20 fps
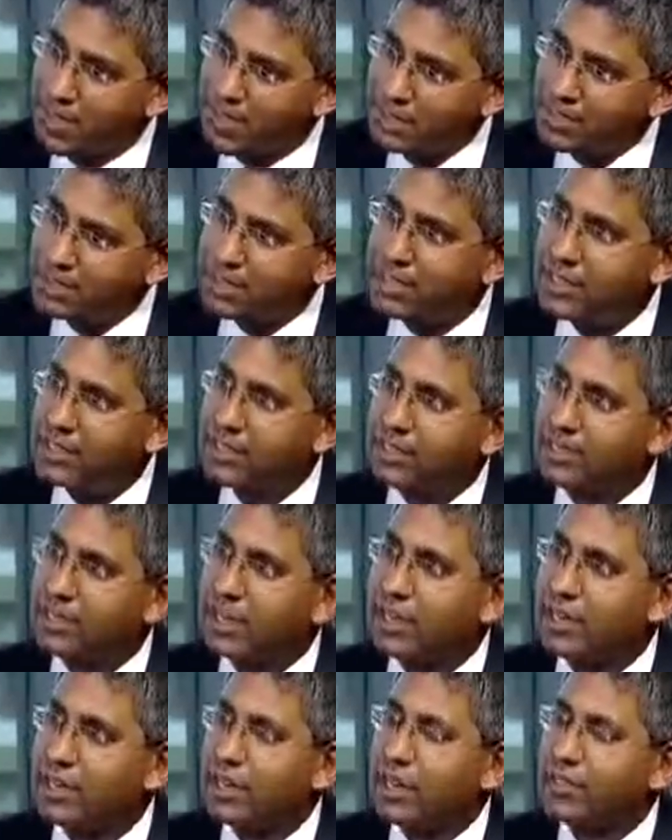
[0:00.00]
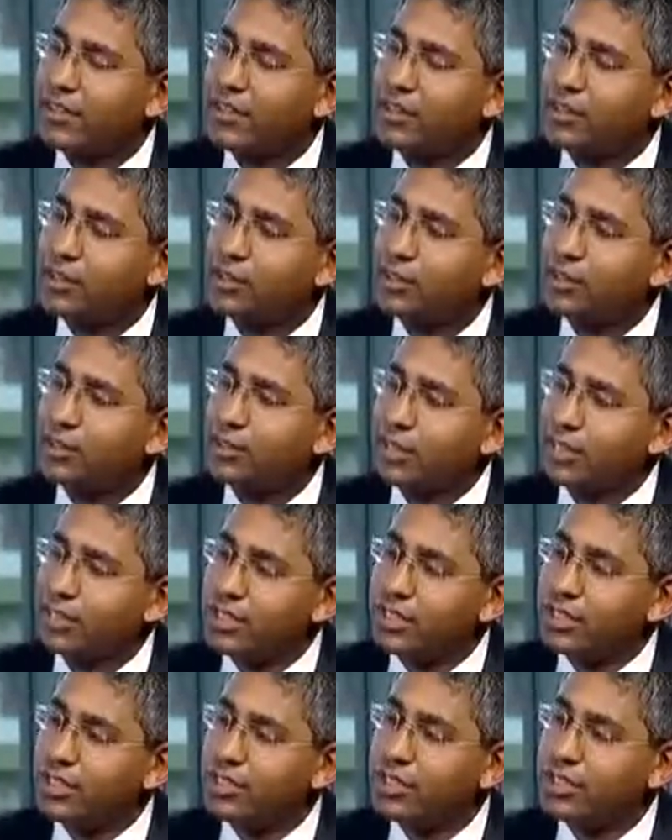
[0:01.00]
But underneath that, I think you also
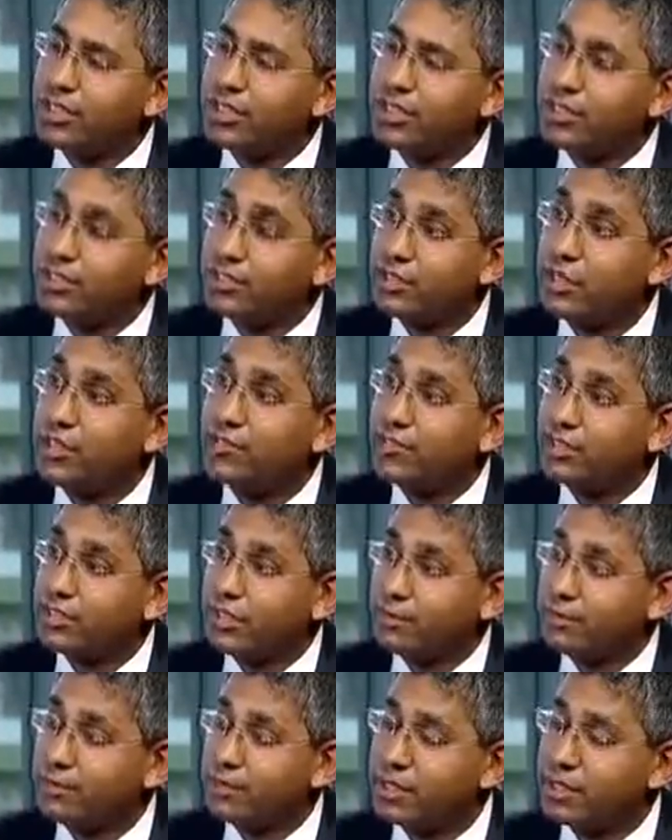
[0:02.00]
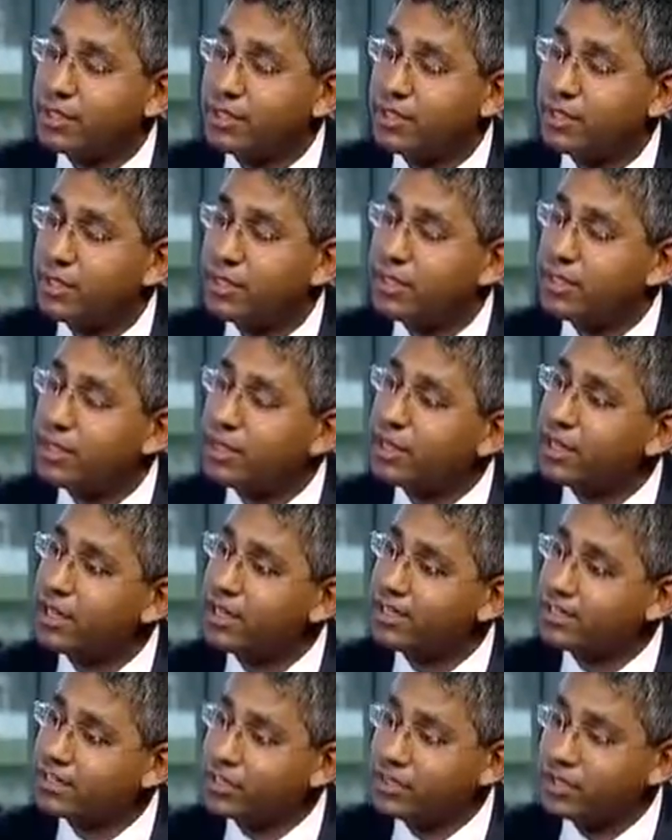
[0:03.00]
need to look at the service companies, the
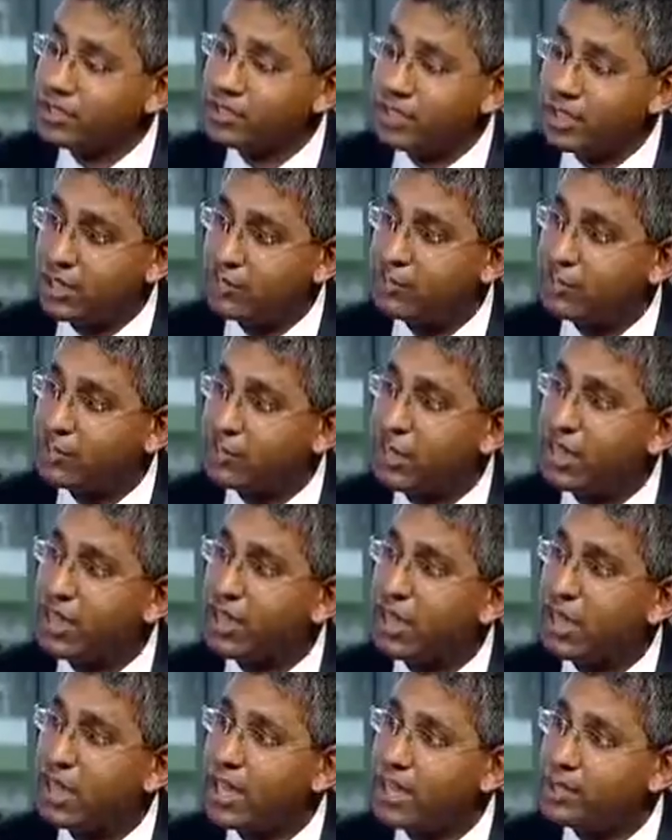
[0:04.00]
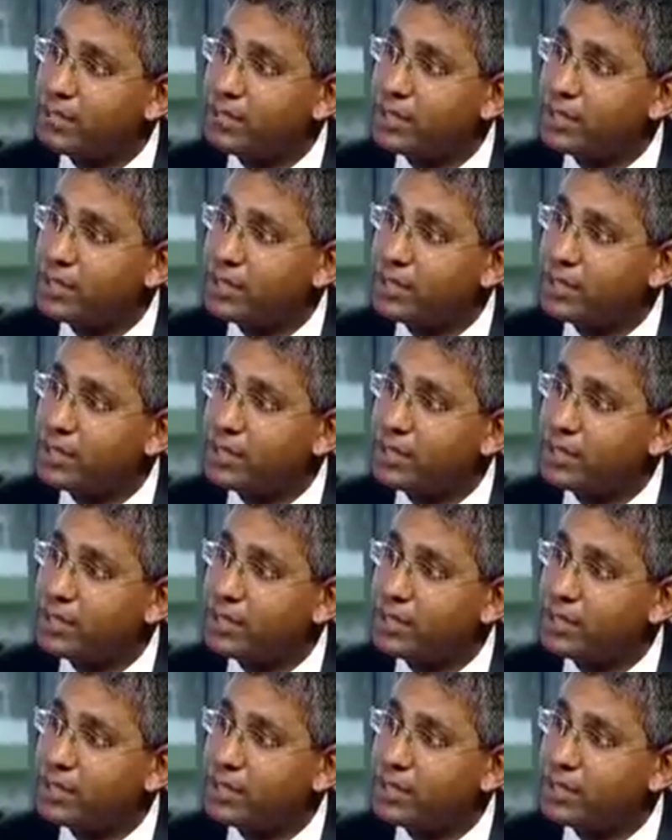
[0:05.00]
likes of Schlumberger,